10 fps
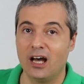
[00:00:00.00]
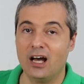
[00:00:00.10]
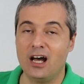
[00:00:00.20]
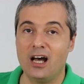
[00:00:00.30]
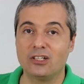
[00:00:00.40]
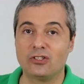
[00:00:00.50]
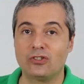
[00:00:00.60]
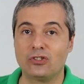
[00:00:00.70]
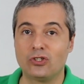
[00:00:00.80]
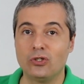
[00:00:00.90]

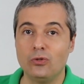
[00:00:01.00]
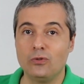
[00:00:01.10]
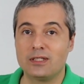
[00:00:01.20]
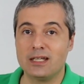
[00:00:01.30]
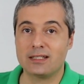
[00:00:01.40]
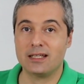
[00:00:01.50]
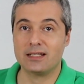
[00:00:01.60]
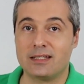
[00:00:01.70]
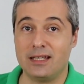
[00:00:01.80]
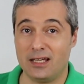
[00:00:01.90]

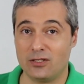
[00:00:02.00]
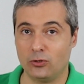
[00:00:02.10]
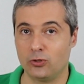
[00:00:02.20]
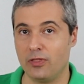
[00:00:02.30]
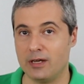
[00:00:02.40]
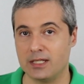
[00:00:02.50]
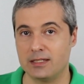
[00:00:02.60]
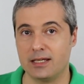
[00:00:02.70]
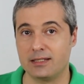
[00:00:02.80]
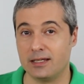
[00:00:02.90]
2666 or
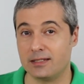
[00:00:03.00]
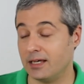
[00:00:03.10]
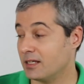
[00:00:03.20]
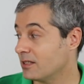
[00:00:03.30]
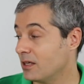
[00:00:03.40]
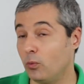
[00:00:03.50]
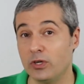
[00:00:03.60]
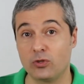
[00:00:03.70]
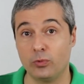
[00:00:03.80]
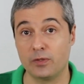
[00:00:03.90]
2666,
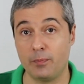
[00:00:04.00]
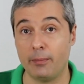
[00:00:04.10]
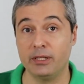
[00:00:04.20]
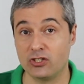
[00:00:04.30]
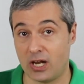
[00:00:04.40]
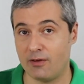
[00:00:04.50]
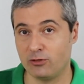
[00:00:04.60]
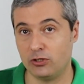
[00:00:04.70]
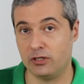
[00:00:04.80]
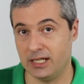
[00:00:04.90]
which was published
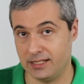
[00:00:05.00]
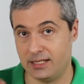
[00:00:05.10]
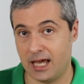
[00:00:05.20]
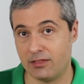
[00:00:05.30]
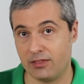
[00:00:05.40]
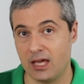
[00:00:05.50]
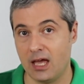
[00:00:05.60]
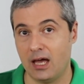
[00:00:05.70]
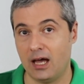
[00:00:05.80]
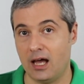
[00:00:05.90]
after his death.
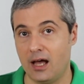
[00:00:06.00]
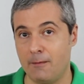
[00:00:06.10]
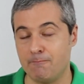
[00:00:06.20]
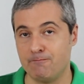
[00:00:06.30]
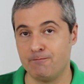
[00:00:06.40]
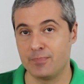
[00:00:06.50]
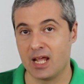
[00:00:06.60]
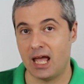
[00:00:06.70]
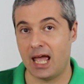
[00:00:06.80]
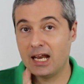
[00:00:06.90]
And
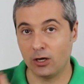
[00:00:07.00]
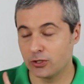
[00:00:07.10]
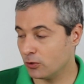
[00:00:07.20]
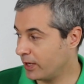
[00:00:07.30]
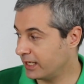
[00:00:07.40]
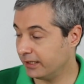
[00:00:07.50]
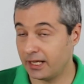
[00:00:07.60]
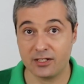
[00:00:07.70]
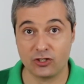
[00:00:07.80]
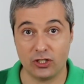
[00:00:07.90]
I also read it
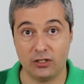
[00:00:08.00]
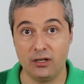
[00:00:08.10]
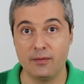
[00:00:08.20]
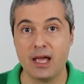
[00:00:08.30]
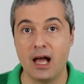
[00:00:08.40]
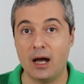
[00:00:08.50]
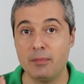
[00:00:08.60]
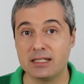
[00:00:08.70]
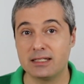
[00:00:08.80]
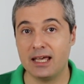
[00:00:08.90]
last year. I
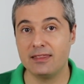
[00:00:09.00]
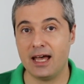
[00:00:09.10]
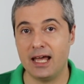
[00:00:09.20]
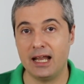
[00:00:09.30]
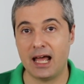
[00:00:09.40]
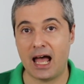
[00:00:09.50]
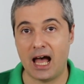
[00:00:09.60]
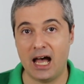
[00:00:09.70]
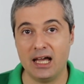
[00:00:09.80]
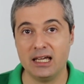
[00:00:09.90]
must say that
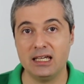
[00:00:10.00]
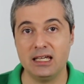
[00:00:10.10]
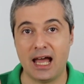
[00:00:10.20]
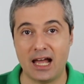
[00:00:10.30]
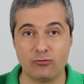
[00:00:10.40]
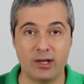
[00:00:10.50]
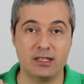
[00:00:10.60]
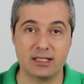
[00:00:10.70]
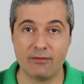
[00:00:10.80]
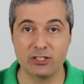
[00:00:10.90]
I had read
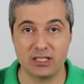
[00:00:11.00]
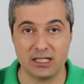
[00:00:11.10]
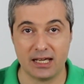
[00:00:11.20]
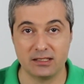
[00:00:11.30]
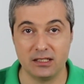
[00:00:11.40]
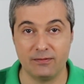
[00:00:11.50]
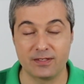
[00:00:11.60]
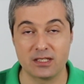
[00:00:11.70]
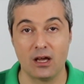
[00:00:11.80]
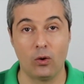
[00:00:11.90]
The Savage
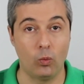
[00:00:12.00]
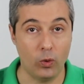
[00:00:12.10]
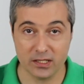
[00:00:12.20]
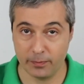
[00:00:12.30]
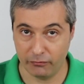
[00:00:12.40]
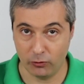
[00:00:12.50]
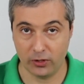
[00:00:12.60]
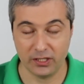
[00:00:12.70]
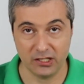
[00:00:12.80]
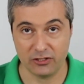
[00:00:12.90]
Detectives once
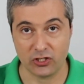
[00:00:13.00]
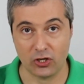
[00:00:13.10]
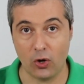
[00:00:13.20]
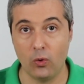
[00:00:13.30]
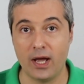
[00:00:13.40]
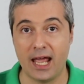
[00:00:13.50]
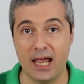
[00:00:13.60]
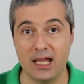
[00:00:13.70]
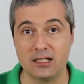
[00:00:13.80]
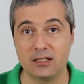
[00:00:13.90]
before, years ago,
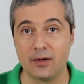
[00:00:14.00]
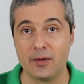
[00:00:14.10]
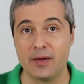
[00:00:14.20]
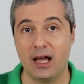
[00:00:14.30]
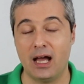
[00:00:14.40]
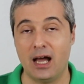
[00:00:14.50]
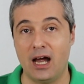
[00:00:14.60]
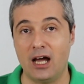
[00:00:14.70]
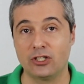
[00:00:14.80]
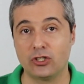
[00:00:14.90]
and
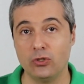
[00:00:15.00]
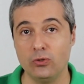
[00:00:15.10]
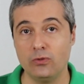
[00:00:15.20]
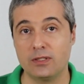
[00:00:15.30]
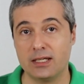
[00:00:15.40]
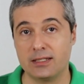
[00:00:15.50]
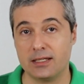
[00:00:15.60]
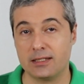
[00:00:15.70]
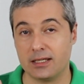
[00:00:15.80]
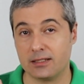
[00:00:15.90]

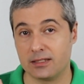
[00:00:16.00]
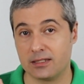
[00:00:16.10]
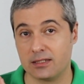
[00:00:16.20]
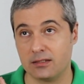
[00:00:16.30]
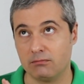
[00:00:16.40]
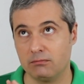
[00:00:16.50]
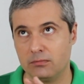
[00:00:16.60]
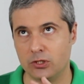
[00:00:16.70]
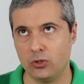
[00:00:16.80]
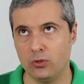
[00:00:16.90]

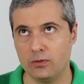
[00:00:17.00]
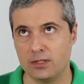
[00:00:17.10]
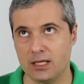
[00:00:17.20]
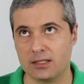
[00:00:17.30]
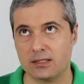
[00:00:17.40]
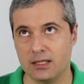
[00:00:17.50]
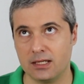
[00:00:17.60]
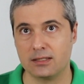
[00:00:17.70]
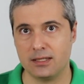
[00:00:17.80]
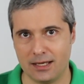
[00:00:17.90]

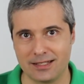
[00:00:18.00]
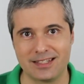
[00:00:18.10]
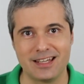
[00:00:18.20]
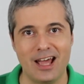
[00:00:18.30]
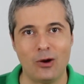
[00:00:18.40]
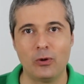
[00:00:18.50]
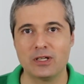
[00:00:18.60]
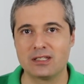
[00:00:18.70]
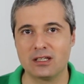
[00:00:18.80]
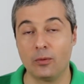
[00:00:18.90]
2666
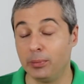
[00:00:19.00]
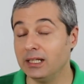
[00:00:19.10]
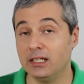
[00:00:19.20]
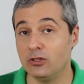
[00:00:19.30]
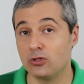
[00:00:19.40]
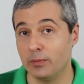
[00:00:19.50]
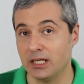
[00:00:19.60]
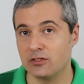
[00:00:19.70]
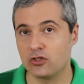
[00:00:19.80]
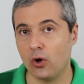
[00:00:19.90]
was completely new to
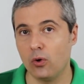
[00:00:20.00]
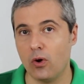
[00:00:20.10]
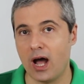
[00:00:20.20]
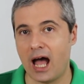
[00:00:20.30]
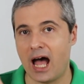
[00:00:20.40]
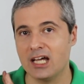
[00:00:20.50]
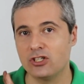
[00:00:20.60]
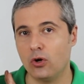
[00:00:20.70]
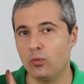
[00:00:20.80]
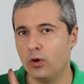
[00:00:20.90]
me. So I
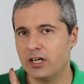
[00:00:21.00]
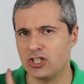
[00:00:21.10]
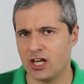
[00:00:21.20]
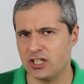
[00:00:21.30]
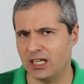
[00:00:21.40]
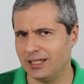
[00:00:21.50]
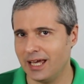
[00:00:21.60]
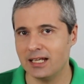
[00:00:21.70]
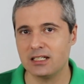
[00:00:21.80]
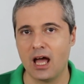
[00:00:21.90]
don't want to judge it
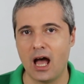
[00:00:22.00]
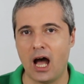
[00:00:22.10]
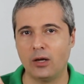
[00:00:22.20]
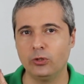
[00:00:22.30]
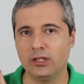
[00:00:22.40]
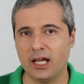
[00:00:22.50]
yet. I would